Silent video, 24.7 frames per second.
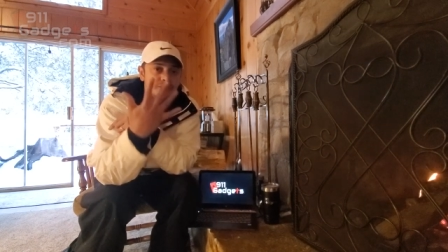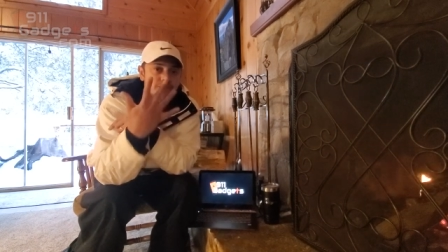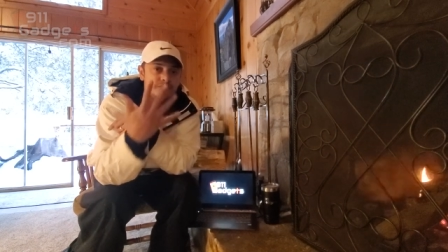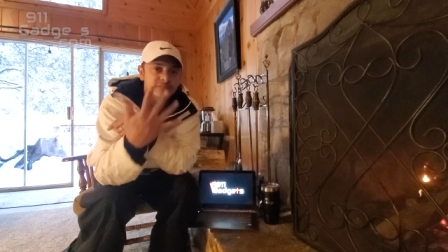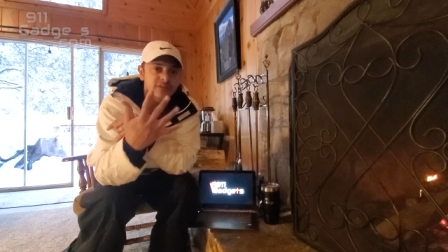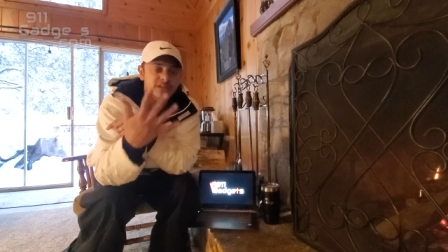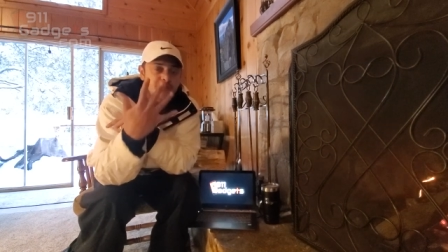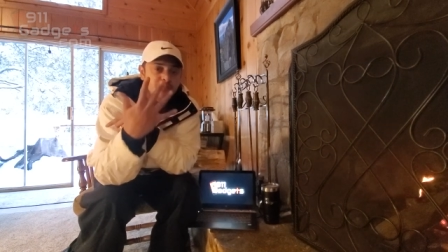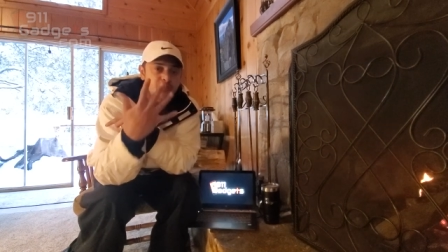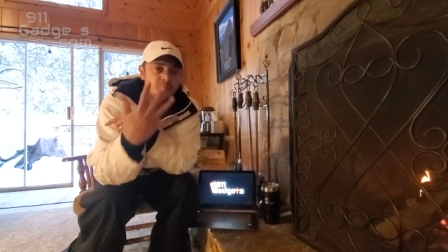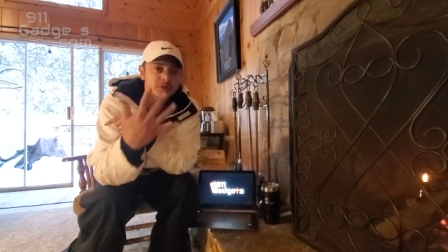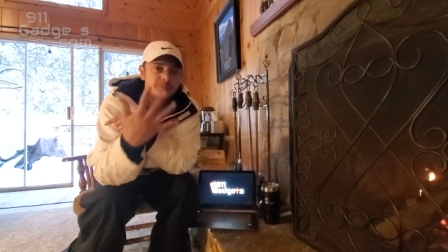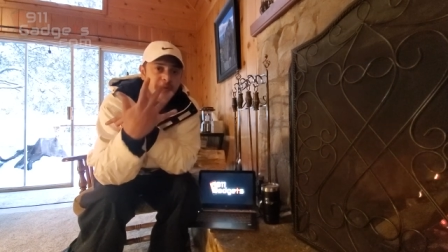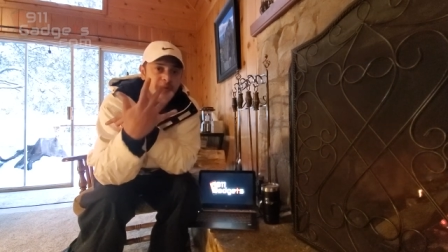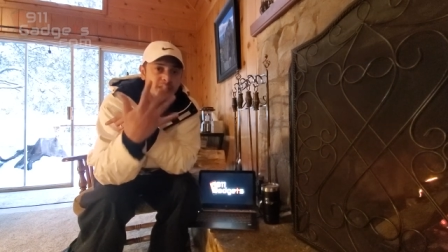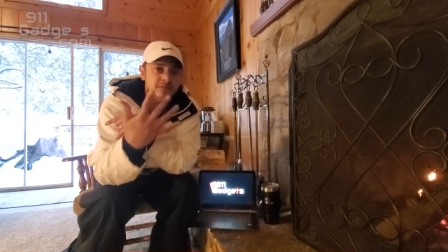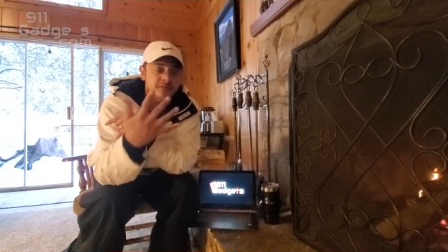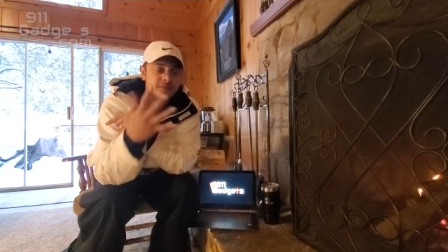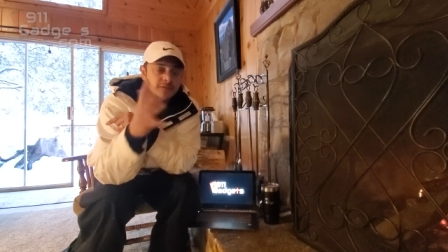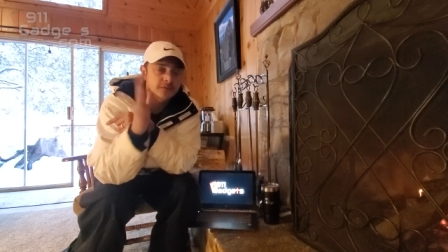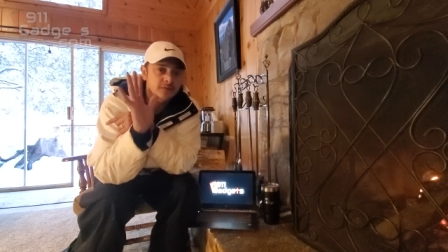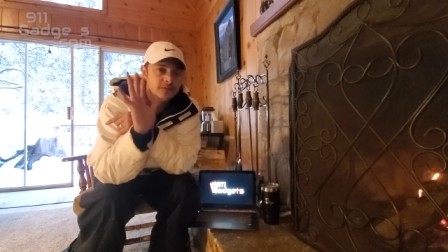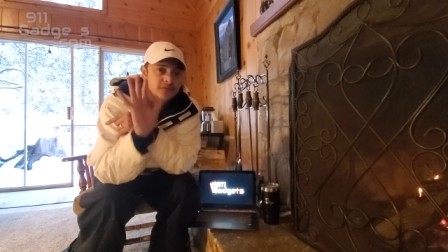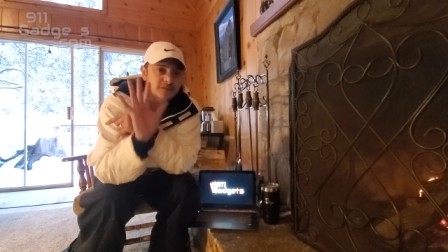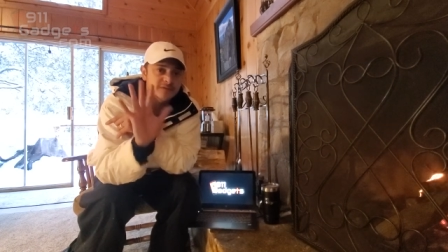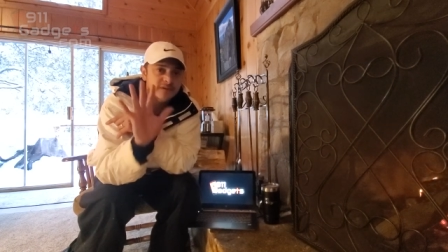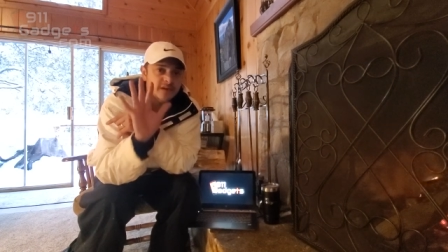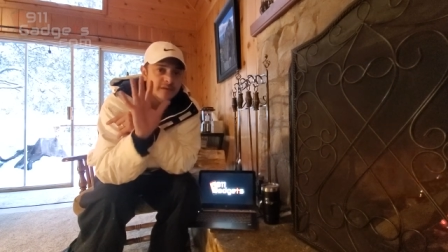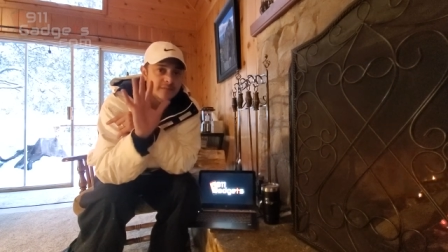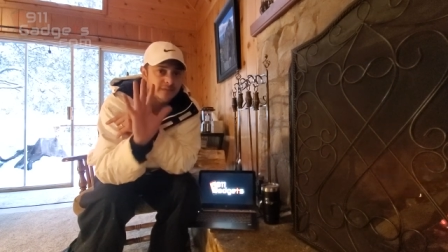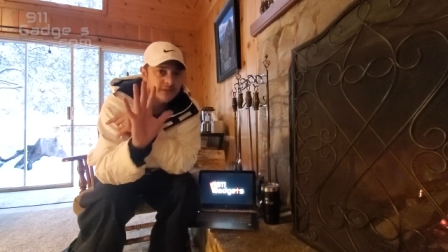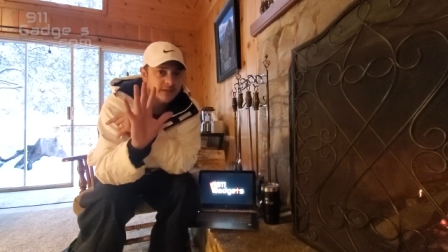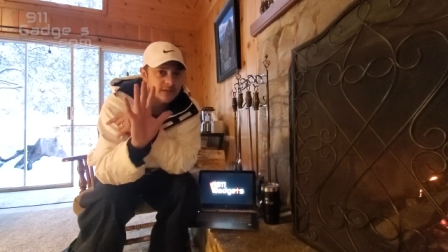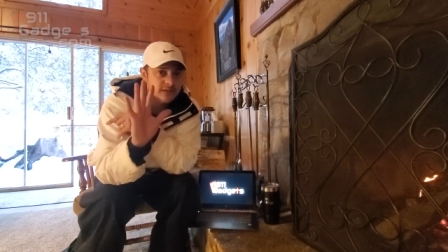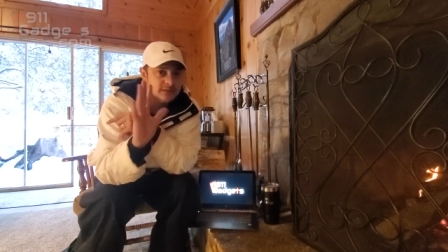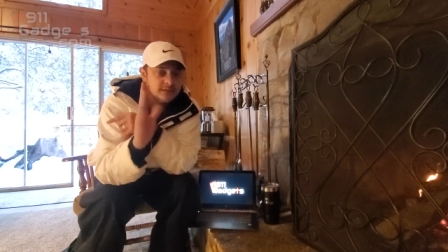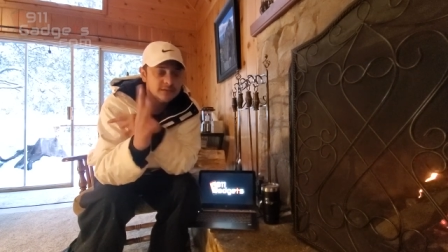Be prepared for those
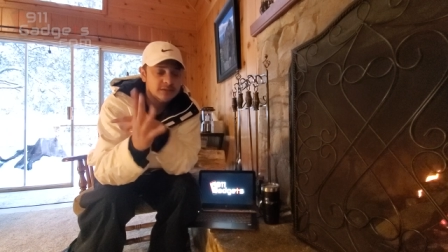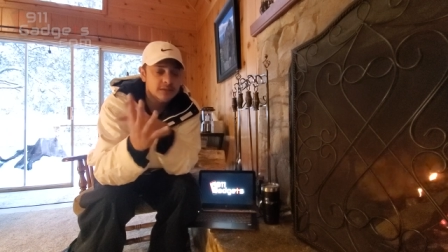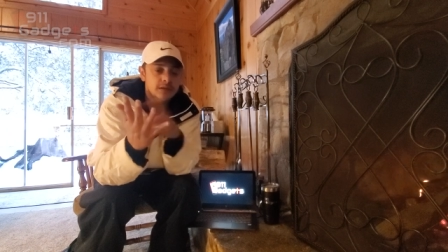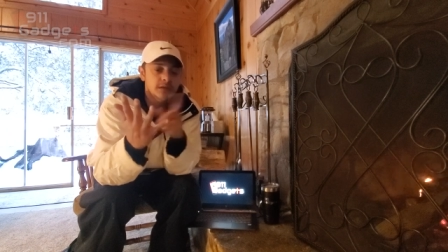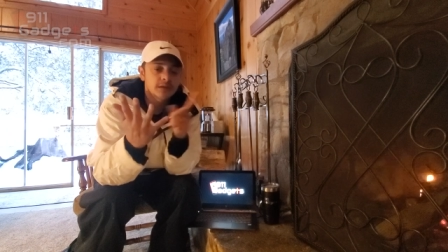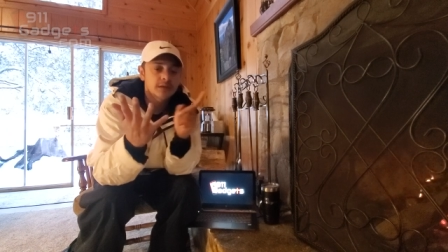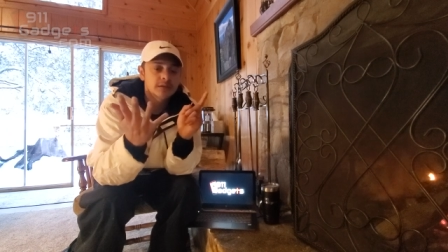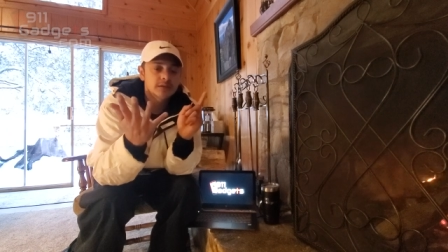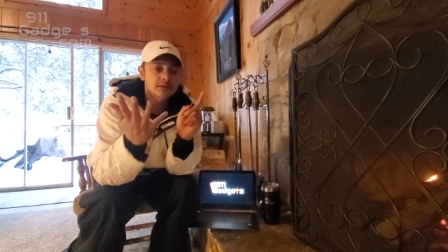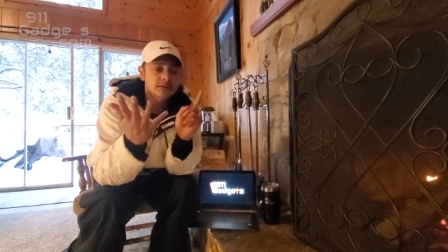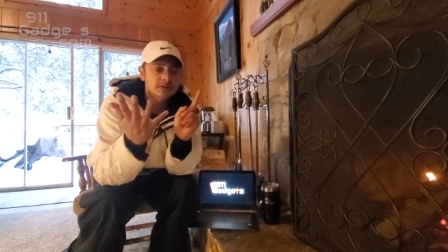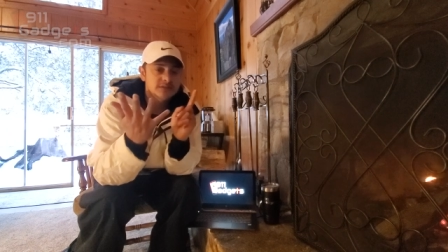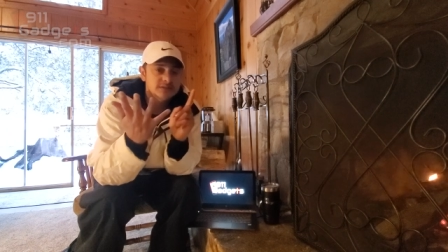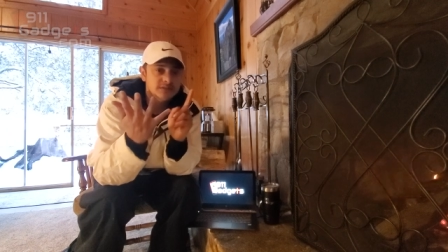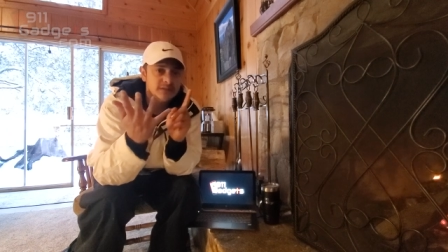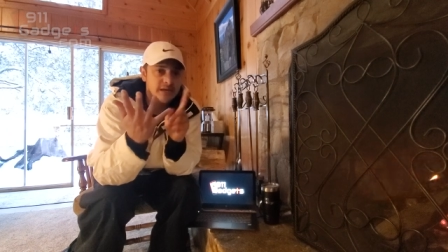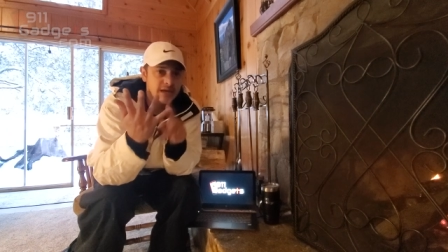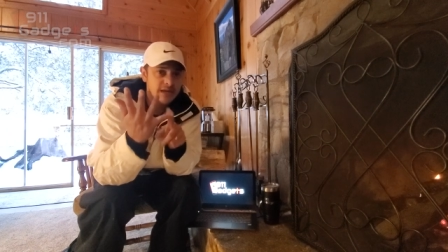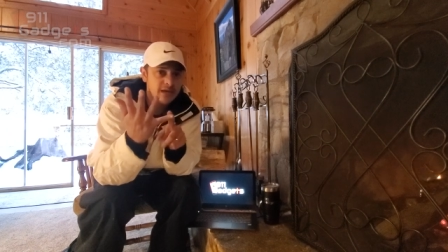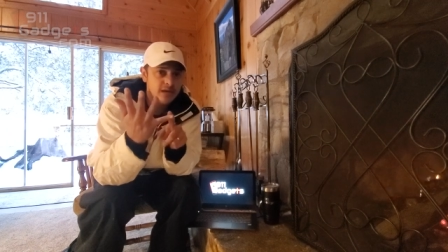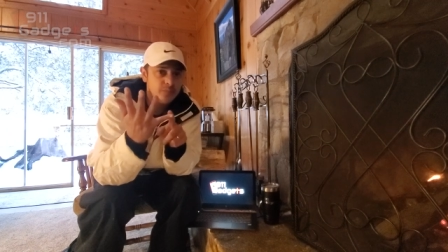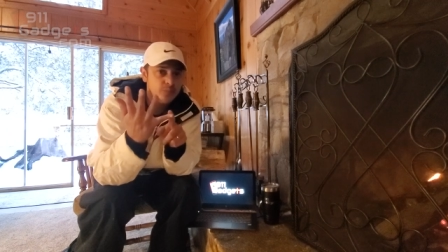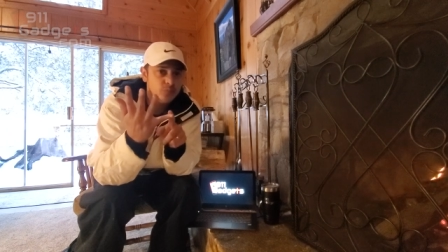five things. Sign